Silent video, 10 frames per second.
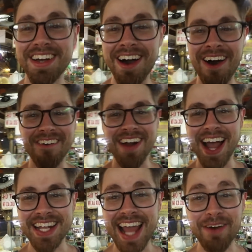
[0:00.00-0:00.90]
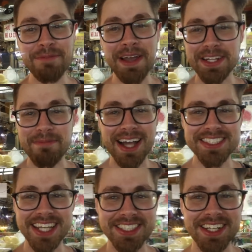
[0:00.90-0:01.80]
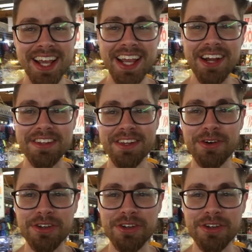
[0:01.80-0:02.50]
All right, now we've made it to my section. Here at the little